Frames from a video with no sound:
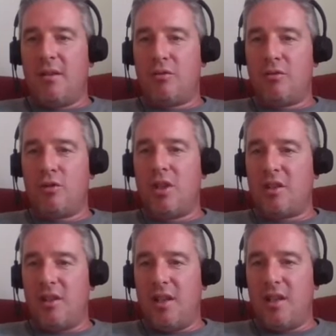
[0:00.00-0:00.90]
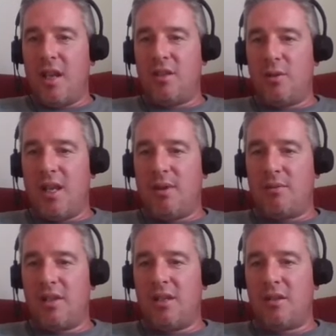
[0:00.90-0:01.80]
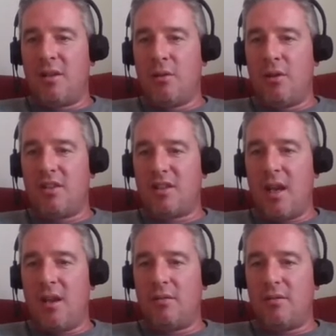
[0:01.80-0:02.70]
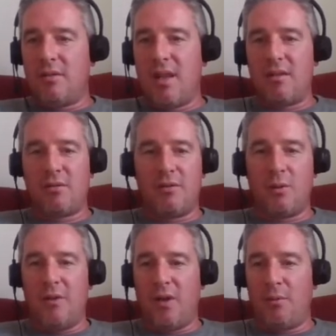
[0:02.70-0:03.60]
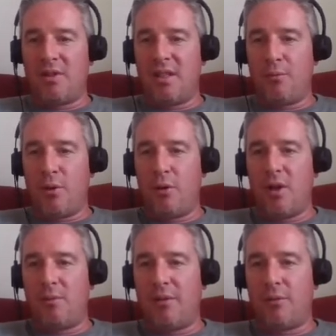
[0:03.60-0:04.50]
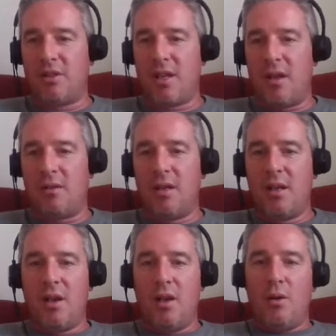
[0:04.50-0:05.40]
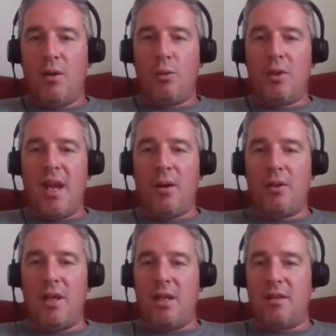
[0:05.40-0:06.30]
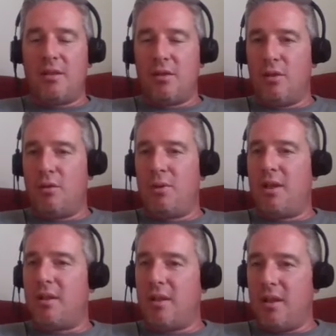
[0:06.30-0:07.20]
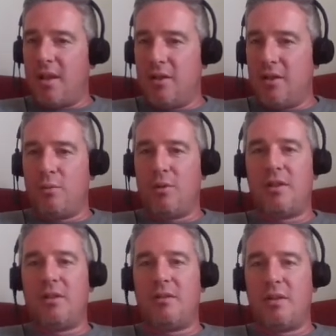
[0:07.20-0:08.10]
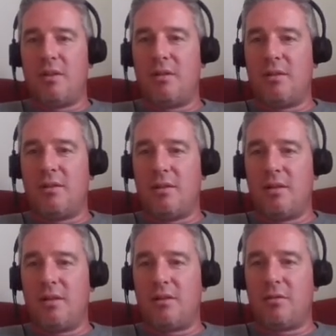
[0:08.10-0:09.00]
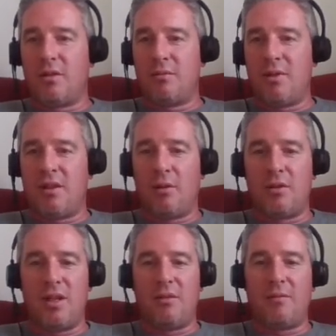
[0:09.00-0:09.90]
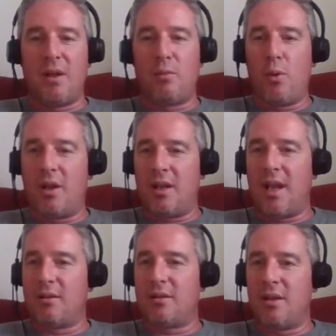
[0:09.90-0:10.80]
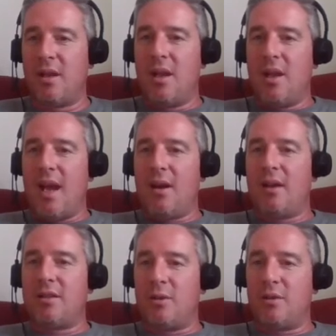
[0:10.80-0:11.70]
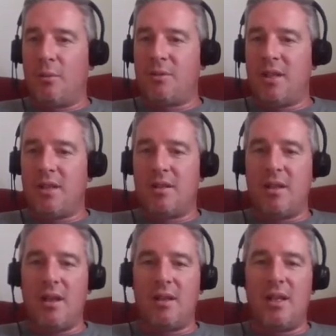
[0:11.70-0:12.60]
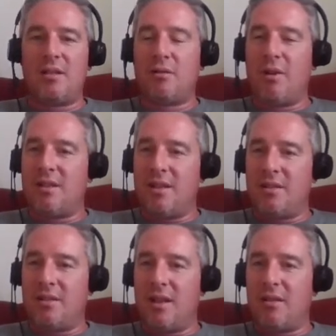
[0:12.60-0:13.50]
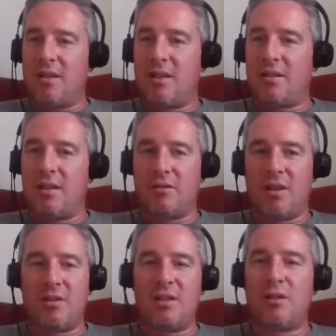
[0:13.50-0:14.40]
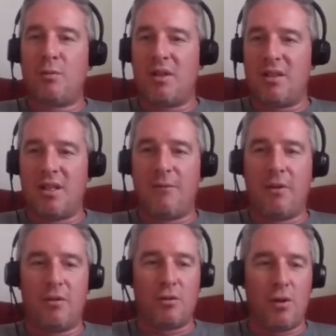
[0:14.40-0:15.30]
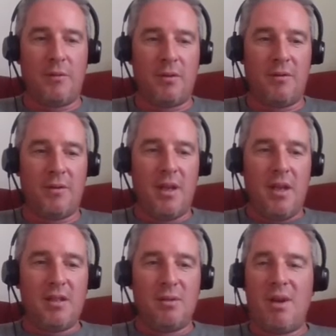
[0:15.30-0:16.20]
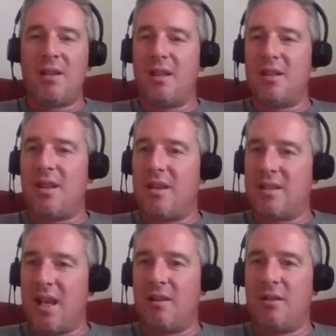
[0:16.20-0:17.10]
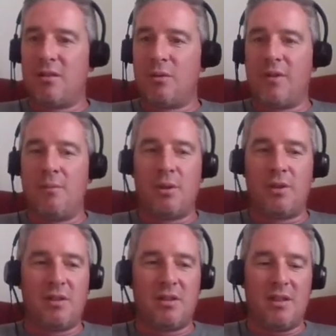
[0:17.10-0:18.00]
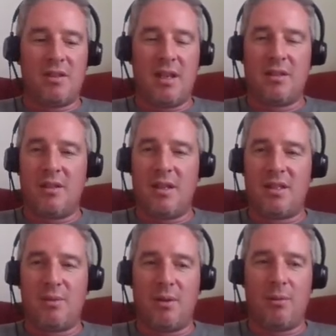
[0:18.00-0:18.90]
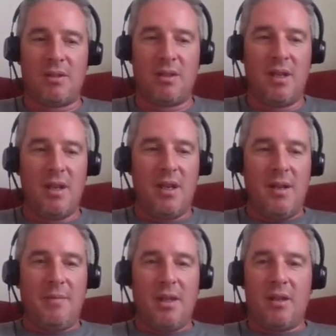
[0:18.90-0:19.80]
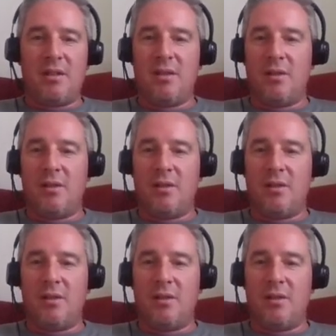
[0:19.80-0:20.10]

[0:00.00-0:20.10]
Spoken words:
traditionally engaged with MMC, certainly not at scale, that sort of 25% of program level scale, will now need to be engaging with the construction methodology and working how to adopt it and integrate it into their existing strategies. This will be a significant driver of demand and exactly the sort of impetus that the sector needs to be able to continue to